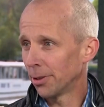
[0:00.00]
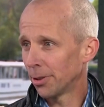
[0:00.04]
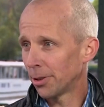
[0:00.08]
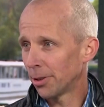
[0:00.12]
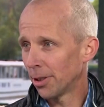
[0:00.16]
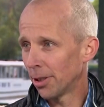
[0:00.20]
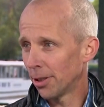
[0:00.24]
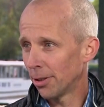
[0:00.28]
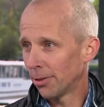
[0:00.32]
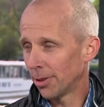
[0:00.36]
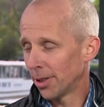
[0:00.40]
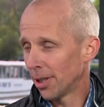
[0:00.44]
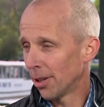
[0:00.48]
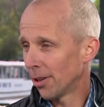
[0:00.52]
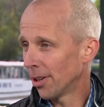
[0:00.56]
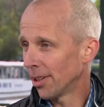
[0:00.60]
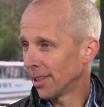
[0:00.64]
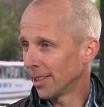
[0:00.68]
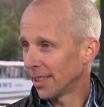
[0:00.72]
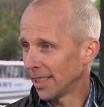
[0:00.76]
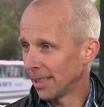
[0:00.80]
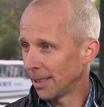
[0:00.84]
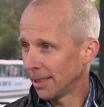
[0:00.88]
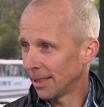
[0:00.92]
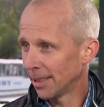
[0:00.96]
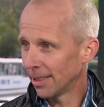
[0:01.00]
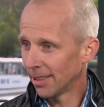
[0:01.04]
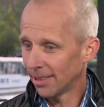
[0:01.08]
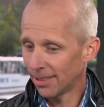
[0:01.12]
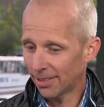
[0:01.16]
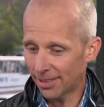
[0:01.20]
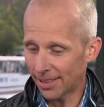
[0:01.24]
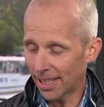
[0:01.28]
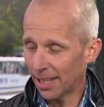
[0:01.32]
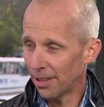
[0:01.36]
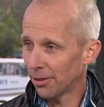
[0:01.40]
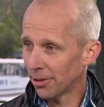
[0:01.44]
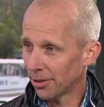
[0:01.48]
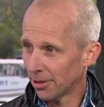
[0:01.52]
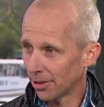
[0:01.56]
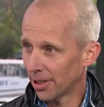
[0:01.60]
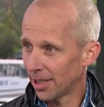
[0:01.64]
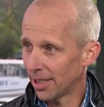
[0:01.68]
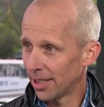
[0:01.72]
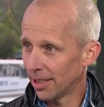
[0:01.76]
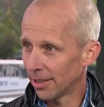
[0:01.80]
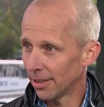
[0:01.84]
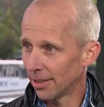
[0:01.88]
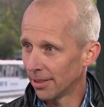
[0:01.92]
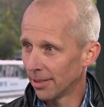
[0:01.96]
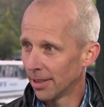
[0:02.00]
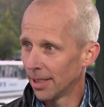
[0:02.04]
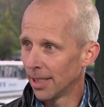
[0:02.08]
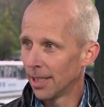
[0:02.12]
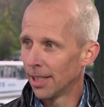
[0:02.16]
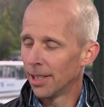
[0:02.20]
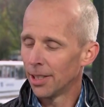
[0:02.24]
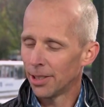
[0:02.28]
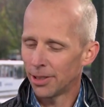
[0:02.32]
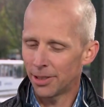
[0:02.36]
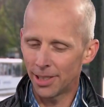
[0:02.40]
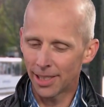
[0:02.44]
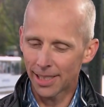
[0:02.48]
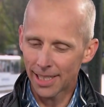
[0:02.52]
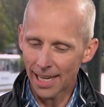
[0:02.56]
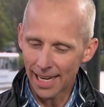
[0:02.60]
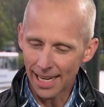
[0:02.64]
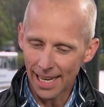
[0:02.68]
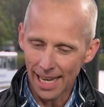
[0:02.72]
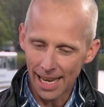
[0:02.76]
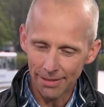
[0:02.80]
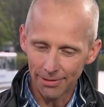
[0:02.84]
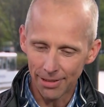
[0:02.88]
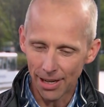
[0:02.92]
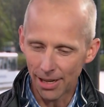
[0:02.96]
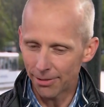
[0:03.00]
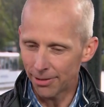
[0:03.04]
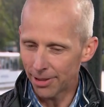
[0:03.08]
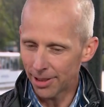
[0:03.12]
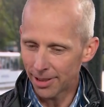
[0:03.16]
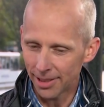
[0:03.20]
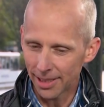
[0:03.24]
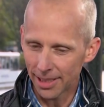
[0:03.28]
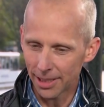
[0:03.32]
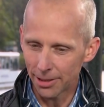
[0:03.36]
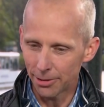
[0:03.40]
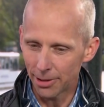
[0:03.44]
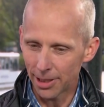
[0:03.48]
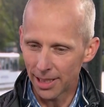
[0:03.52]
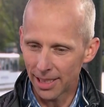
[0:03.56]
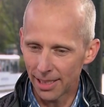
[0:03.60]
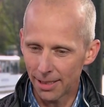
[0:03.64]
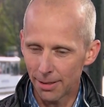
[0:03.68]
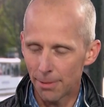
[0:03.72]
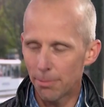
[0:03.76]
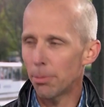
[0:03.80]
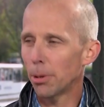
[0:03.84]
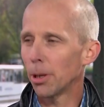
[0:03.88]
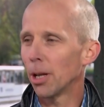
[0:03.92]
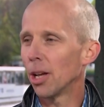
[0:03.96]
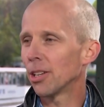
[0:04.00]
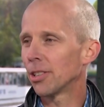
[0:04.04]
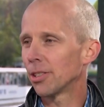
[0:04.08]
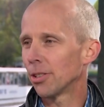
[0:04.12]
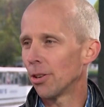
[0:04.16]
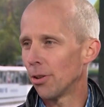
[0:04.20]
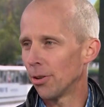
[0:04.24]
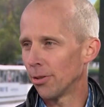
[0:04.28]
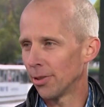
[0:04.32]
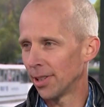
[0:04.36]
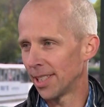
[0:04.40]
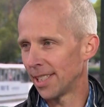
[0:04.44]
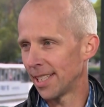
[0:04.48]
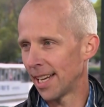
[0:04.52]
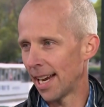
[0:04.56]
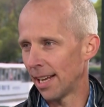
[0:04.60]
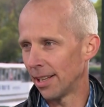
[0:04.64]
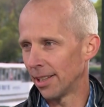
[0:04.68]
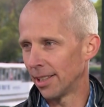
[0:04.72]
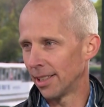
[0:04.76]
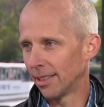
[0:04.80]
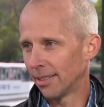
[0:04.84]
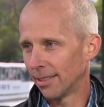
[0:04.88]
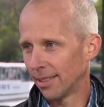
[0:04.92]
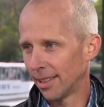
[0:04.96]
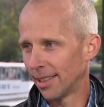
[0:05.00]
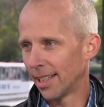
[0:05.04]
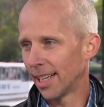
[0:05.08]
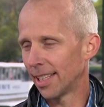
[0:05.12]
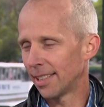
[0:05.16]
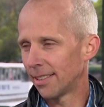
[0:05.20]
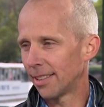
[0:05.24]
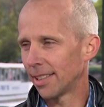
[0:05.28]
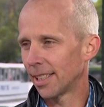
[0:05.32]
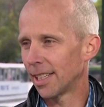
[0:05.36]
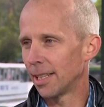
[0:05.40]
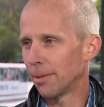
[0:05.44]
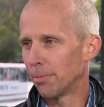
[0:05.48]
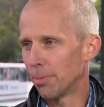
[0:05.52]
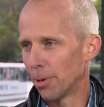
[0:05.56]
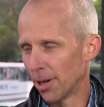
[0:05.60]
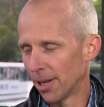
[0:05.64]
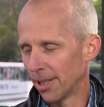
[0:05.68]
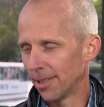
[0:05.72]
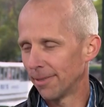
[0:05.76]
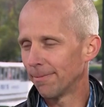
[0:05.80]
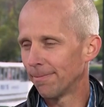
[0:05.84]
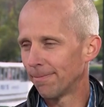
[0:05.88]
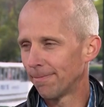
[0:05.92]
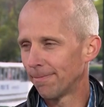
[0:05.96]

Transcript: your show, the R&D centers are here. So you kind of have everything you need, plus all the talent, and that's the key part.